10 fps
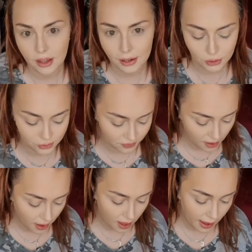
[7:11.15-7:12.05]
casual,
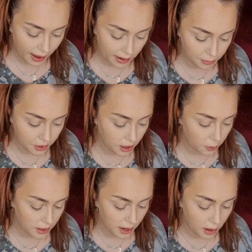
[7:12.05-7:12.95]
and I'm going to
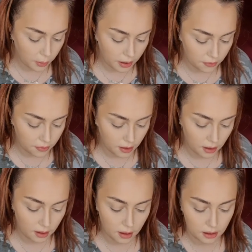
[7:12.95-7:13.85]
go in now with
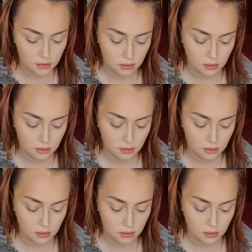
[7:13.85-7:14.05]
the